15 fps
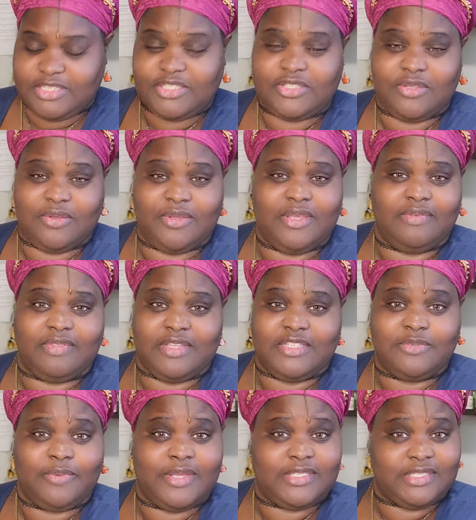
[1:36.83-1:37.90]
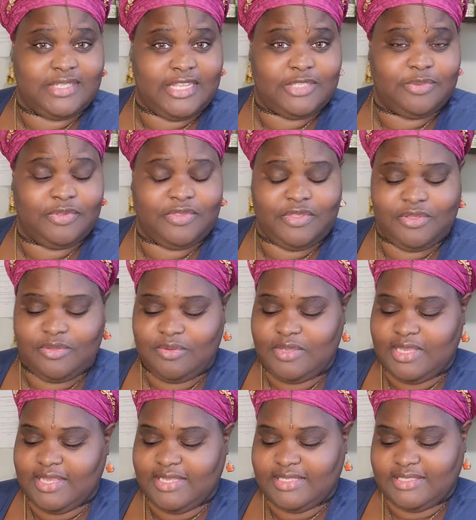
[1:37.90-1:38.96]
So if this resonates with you,
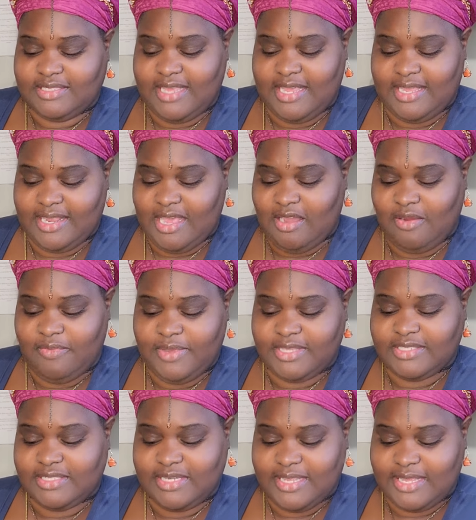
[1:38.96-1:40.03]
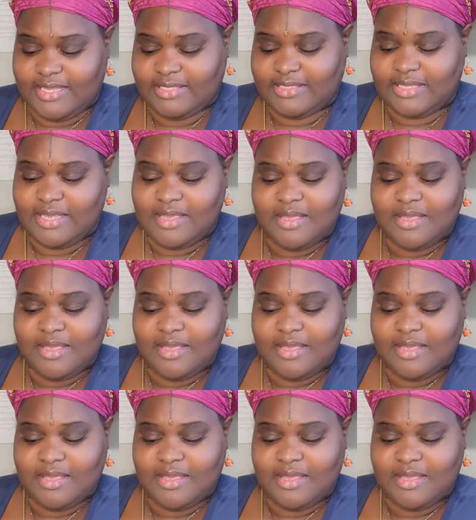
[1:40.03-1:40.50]
take it how it resonates.